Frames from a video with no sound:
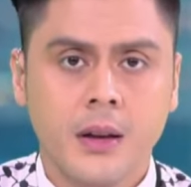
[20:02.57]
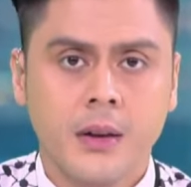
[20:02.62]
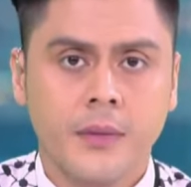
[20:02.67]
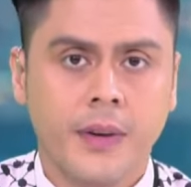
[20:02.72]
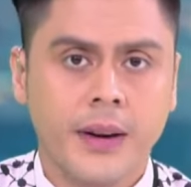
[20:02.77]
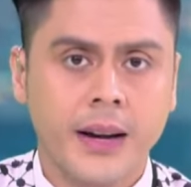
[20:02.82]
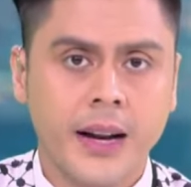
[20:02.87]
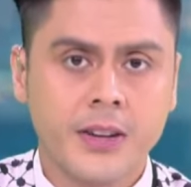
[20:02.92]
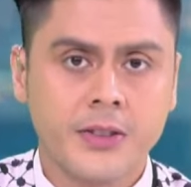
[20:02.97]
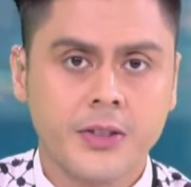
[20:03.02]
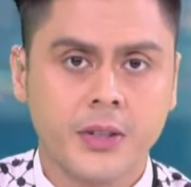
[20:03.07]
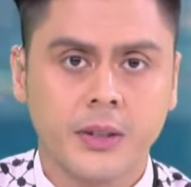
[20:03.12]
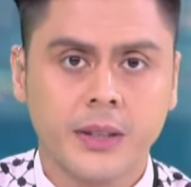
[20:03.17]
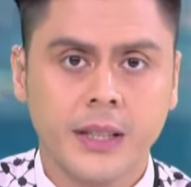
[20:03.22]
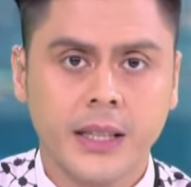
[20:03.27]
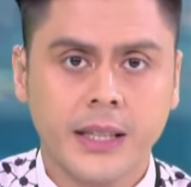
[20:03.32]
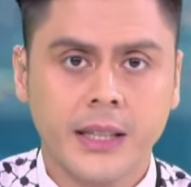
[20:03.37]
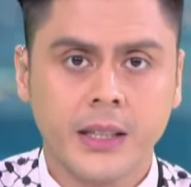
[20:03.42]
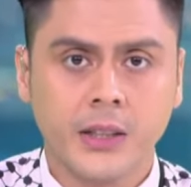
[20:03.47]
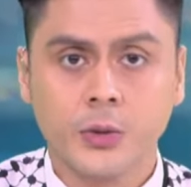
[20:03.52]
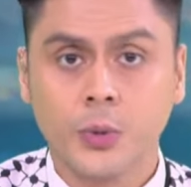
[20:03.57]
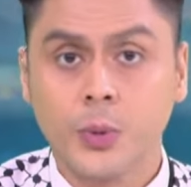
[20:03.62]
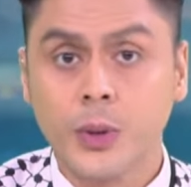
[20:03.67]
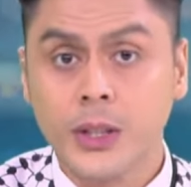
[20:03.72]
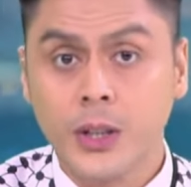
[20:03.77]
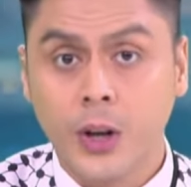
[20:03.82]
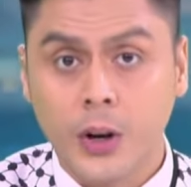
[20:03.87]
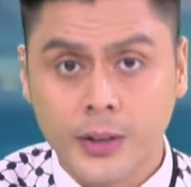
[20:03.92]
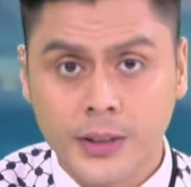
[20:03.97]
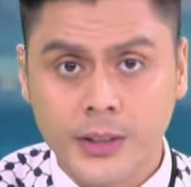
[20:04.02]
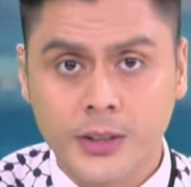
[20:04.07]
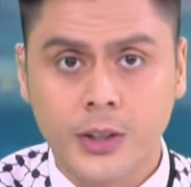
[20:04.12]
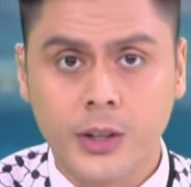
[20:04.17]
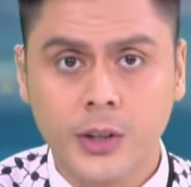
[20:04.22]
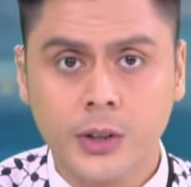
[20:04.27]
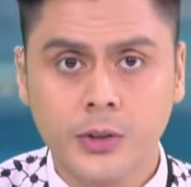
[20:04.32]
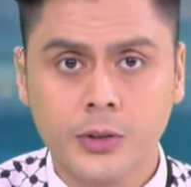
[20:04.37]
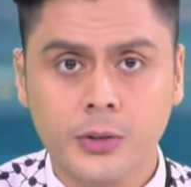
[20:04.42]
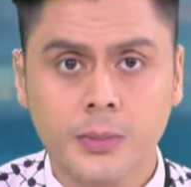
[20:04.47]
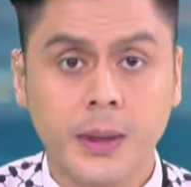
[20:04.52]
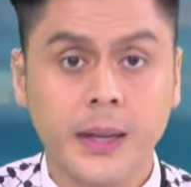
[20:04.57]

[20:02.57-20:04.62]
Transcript: Financial details were not disclosed,